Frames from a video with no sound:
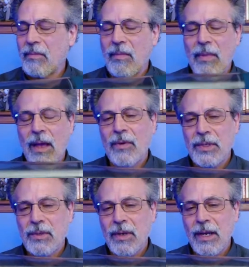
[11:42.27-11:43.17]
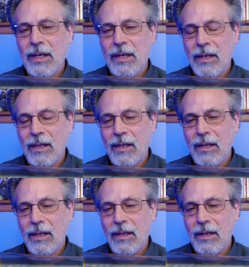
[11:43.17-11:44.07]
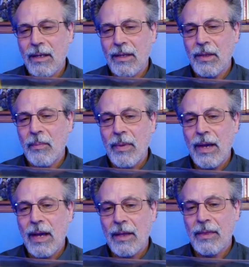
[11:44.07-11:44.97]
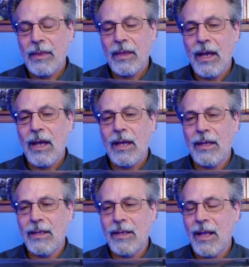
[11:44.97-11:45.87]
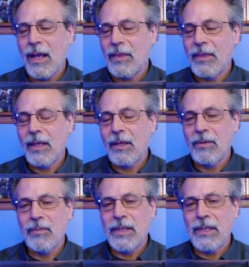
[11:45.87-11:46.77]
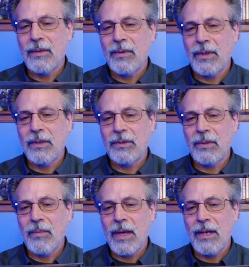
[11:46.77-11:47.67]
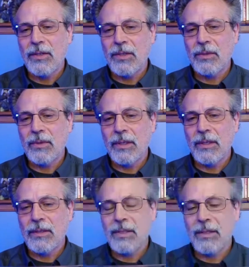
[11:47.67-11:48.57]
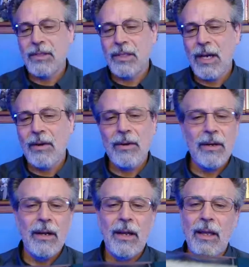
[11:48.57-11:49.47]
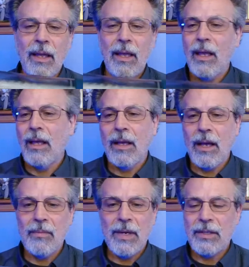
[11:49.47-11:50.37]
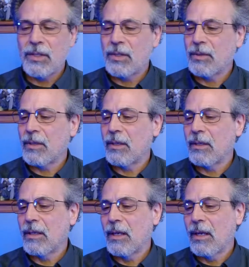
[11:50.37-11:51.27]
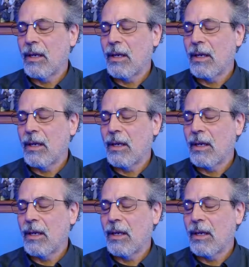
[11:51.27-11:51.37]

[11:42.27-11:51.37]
I've only tried it in the bath. I think it would be difficult to manage doing this in the shower. I'm not sure.